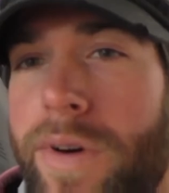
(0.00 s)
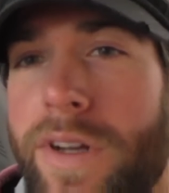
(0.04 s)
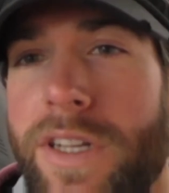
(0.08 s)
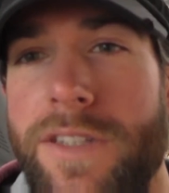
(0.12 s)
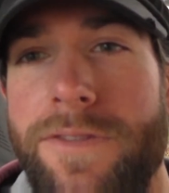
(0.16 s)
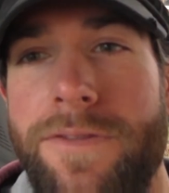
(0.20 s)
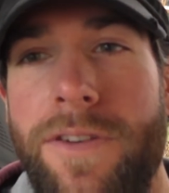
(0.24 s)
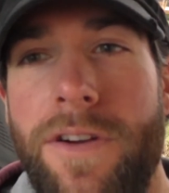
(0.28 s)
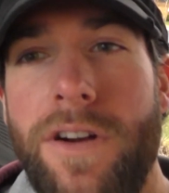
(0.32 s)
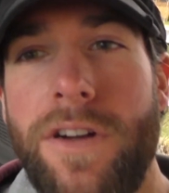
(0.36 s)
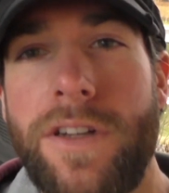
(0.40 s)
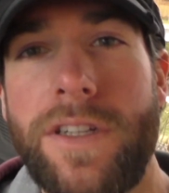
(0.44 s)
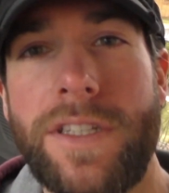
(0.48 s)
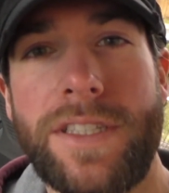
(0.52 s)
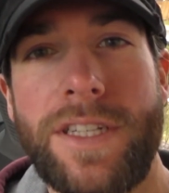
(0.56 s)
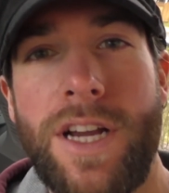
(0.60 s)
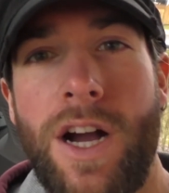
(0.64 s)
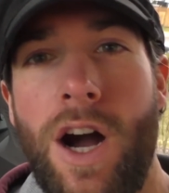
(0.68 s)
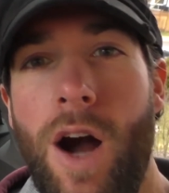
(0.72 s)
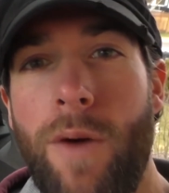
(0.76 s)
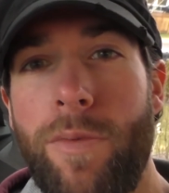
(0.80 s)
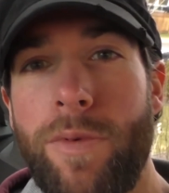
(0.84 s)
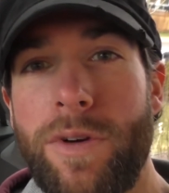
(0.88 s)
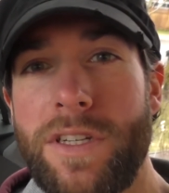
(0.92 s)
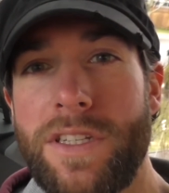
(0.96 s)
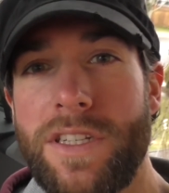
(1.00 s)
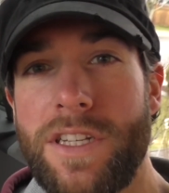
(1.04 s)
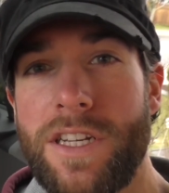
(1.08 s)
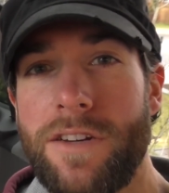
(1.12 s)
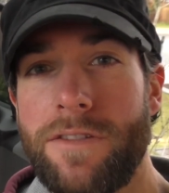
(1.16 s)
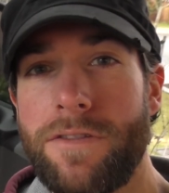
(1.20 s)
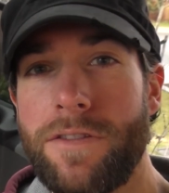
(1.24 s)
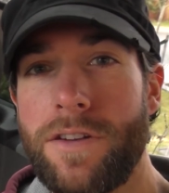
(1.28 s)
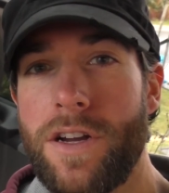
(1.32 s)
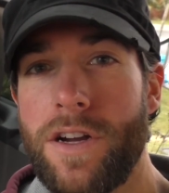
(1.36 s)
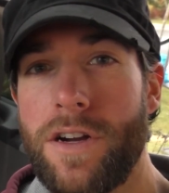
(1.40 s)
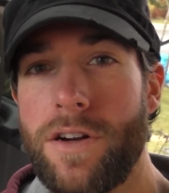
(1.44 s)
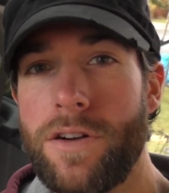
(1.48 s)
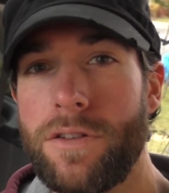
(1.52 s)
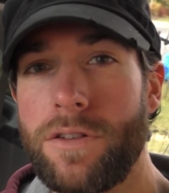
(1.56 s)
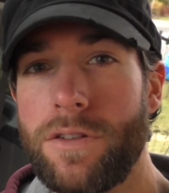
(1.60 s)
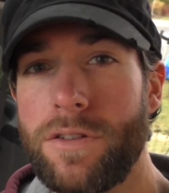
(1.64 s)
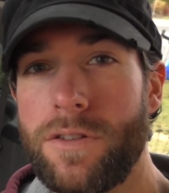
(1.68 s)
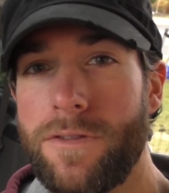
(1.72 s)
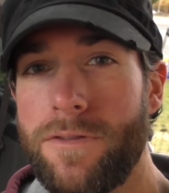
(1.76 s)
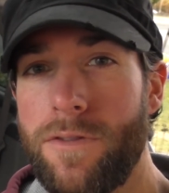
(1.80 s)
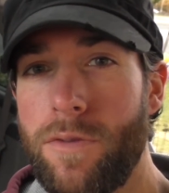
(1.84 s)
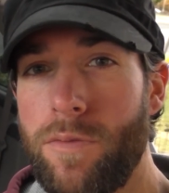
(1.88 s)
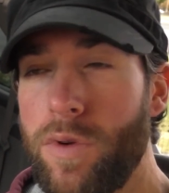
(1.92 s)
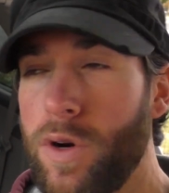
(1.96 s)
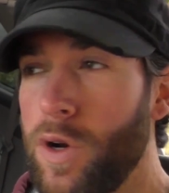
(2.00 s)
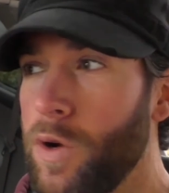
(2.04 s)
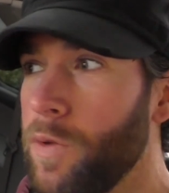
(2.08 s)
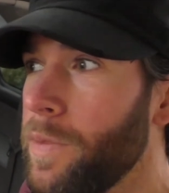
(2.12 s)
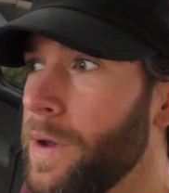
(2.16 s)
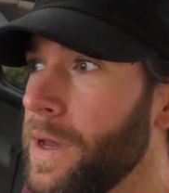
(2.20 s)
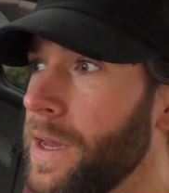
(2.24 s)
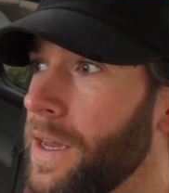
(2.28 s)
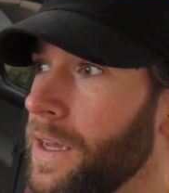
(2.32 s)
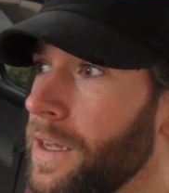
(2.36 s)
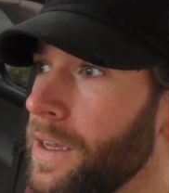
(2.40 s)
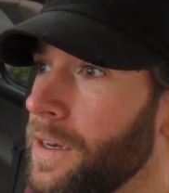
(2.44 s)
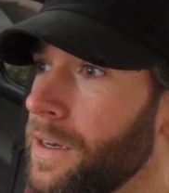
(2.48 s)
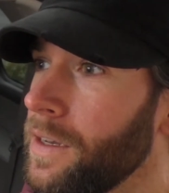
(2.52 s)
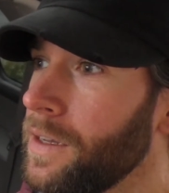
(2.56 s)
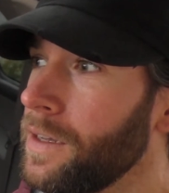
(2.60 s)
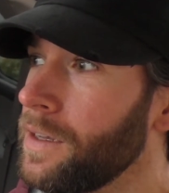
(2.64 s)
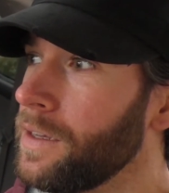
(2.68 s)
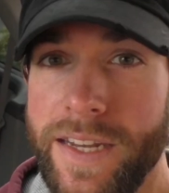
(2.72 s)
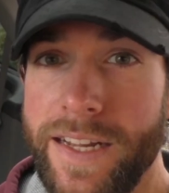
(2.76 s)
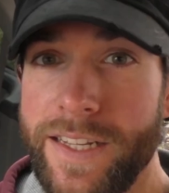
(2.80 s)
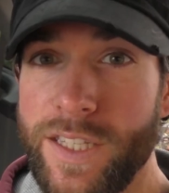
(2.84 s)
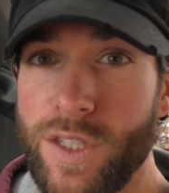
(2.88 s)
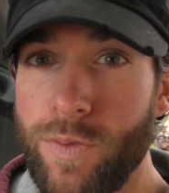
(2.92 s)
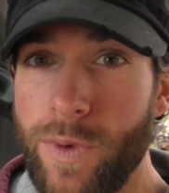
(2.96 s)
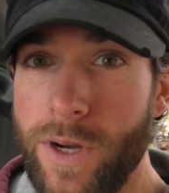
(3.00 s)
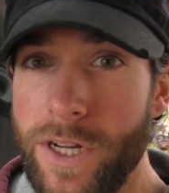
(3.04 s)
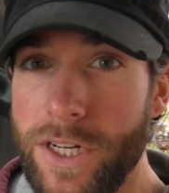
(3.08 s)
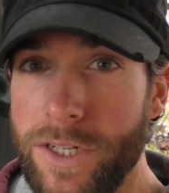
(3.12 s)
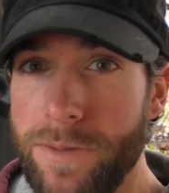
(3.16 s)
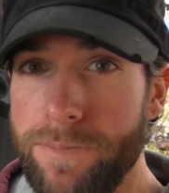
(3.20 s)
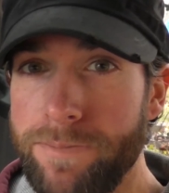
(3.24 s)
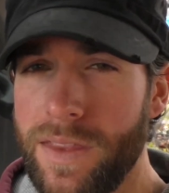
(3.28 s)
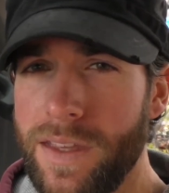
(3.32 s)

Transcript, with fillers: But as far as copper stuff goes for propane, not so much.